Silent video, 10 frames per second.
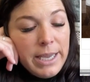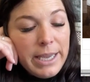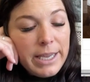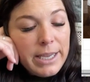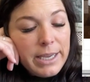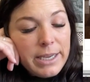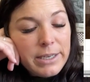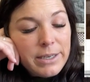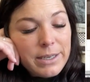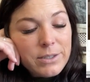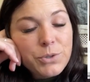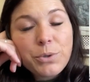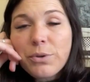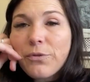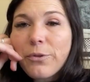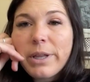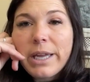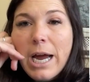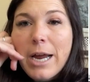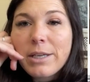and
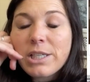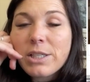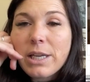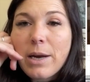truthfully, I just,